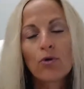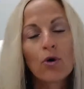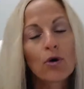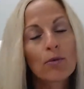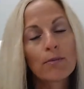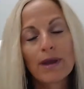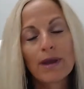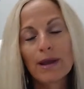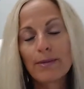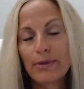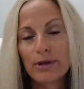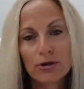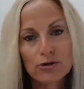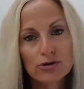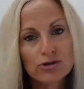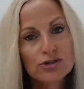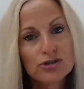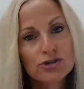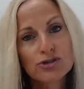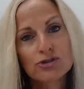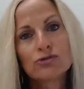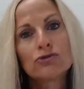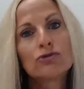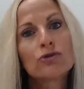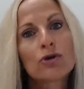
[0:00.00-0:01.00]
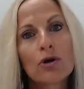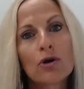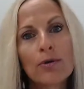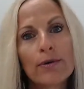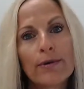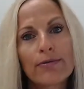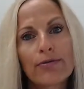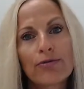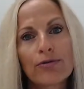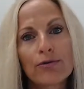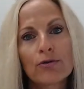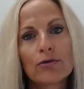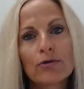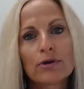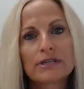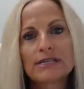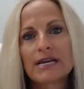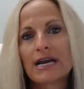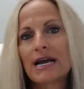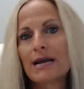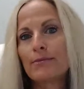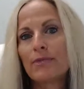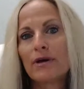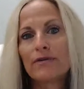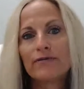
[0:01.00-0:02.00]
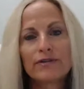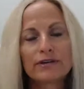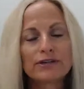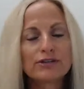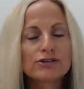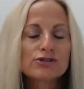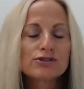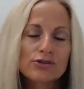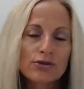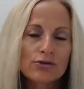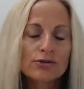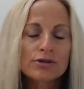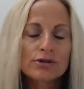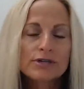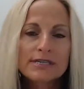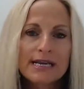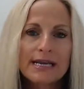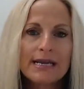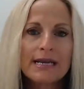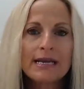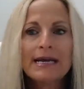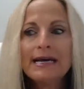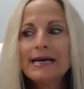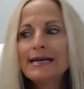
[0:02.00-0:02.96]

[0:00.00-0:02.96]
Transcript: or maybe are still going through, a time of uncertainty